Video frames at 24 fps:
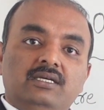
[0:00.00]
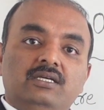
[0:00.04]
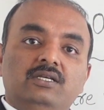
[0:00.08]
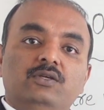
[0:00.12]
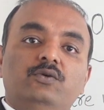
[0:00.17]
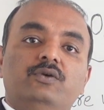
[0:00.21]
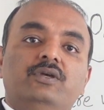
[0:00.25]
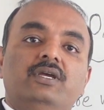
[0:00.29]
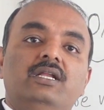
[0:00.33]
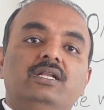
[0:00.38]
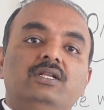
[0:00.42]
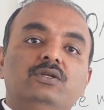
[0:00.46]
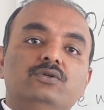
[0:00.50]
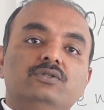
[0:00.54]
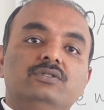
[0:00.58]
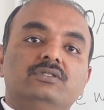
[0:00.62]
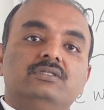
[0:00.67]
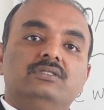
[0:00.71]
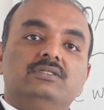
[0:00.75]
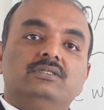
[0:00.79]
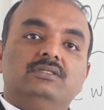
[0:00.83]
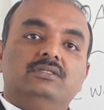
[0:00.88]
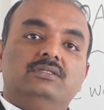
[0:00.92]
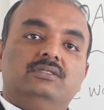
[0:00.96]
you can
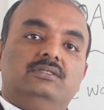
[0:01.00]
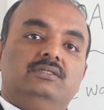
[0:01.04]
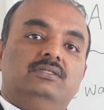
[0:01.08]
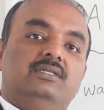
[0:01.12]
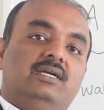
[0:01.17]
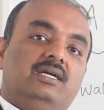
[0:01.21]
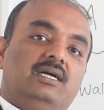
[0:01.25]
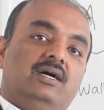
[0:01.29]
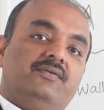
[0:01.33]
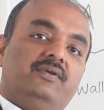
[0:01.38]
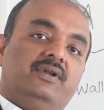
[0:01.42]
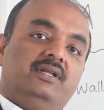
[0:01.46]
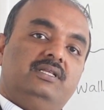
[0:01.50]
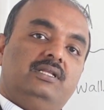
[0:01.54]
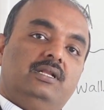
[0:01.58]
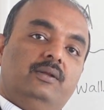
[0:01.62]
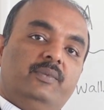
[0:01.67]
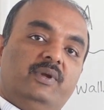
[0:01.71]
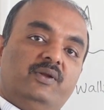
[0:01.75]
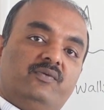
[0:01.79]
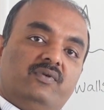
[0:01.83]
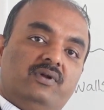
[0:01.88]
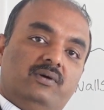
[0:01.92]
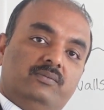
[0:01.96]
use the coverage
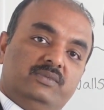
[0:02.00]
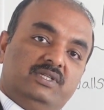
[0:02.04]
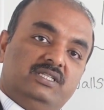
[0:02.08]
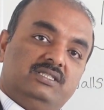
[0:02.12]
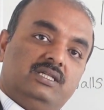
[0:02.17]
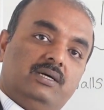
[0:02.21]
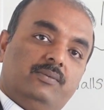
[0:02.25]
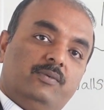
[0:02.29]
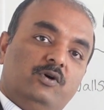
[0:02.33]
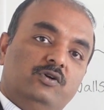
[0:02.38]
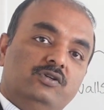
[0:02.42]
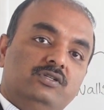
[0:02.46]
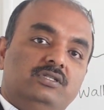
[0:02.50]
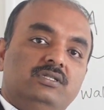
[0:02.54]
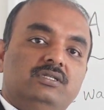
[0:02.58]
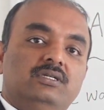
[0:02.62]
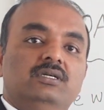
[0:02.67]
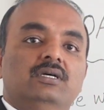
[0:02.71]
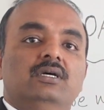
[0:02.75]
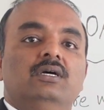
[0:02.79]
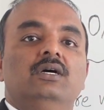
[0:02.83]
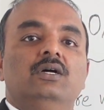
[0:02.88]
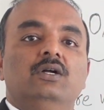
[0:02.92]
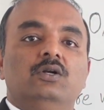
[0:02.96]
limit from this amount
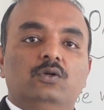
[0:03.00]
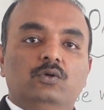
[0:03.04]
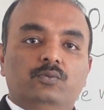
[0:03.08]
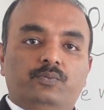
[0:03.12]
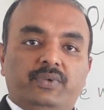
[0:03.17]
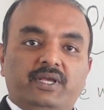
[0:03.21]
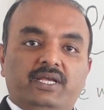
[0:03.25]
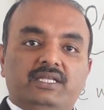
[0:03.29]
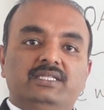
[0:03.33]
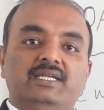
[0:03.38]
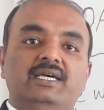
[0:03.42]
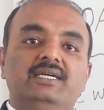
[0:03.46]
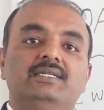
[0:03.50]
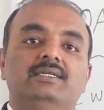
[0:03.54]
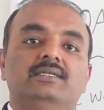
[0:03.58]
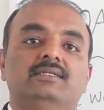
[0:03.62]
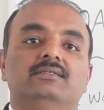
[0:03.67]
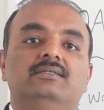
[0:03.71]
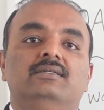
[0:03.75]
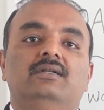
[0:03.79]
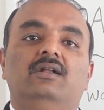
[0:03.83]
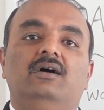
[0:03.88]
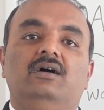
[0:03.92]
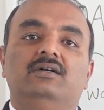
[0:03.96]
to pay that
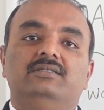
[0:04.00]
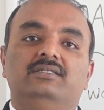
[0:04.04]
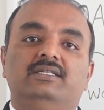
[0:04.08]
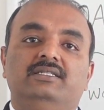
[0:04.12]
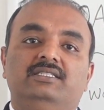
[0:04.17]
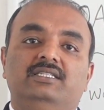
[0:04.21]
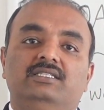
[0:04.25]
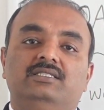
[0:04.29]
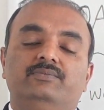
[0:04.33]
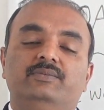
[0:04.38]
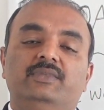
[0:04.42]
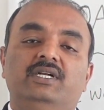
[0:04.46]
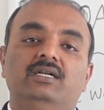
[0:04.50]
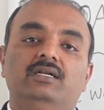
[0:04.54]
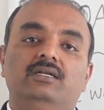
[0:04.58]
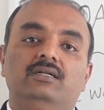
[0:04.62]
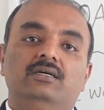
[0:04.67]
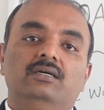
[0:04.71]
loss assessment